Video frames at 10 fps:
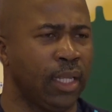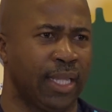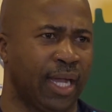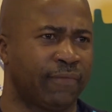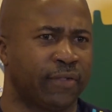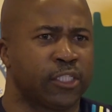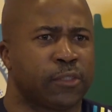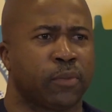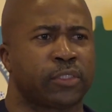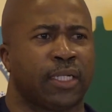Young African
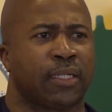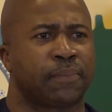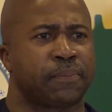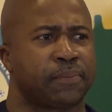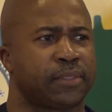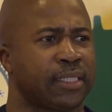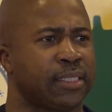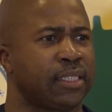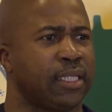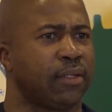Sports Club
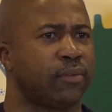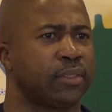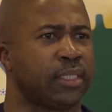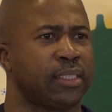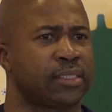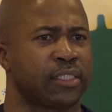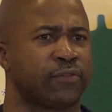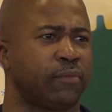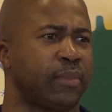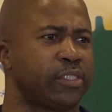started their own
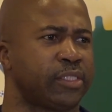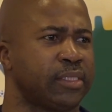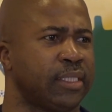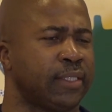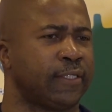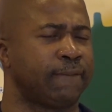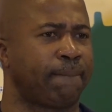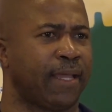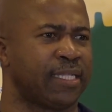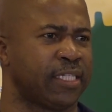transformation
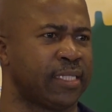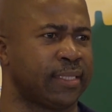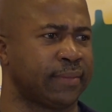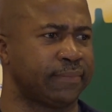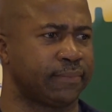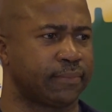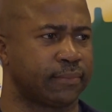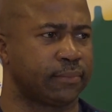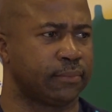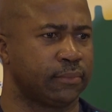agenda
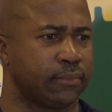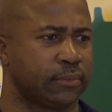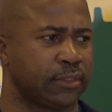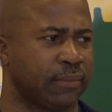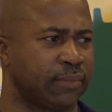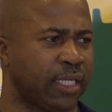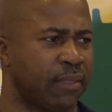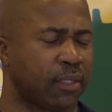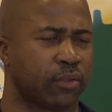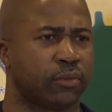some
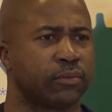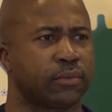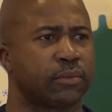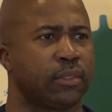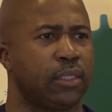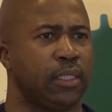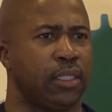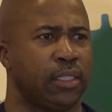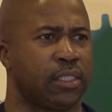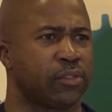time ago.
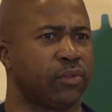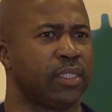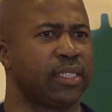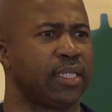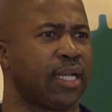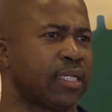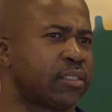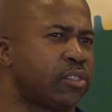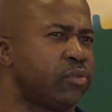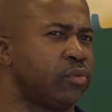It is only in the
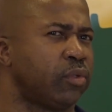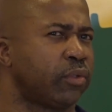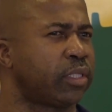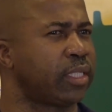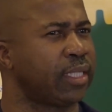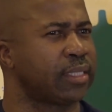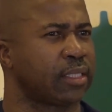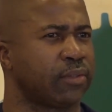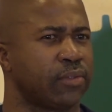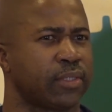last 2 or 3 years
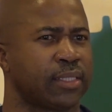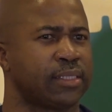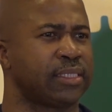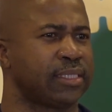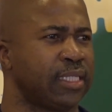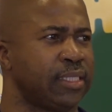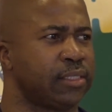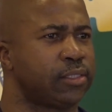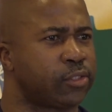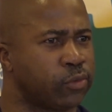ago that it really
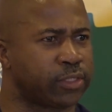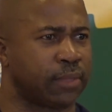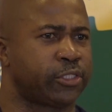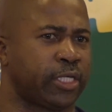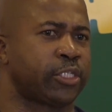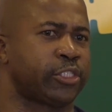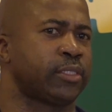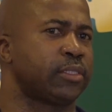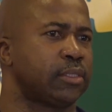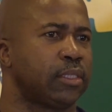took some traction.